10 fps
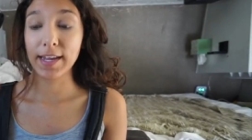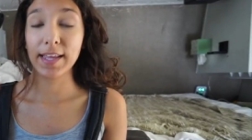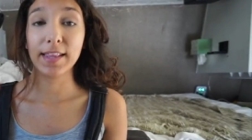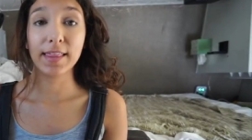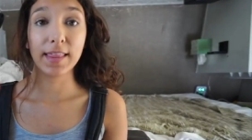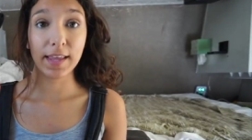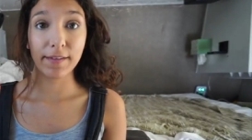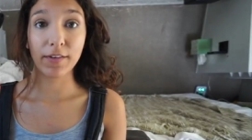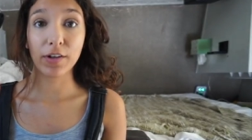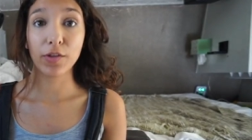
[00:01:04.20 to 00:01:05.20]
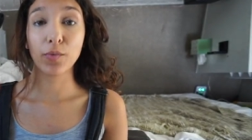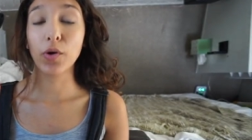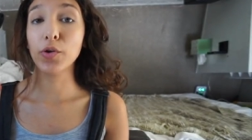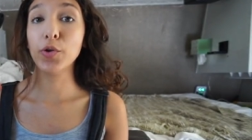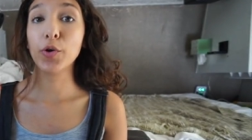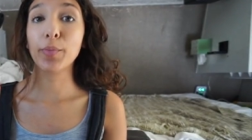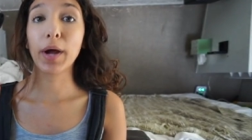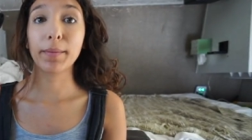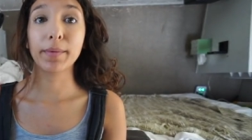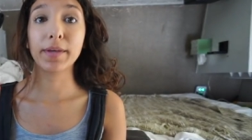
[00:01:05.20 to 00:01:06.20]
and live on the road, you are
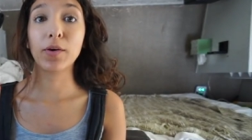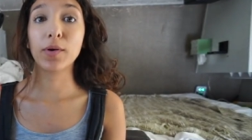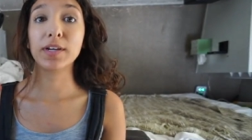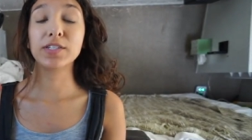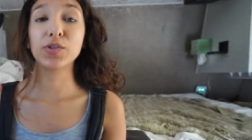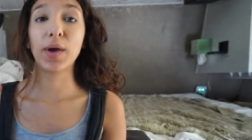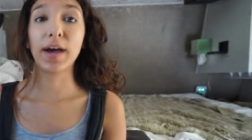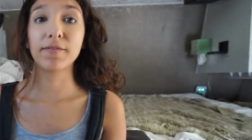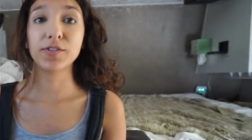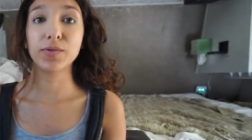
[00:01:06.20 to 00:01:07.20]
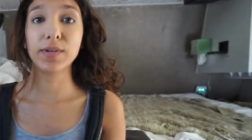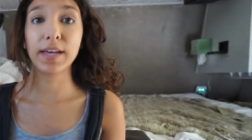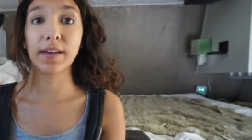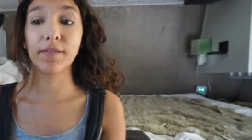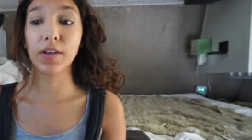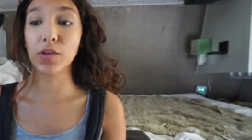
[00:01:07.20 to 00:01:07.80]
probably going to have to give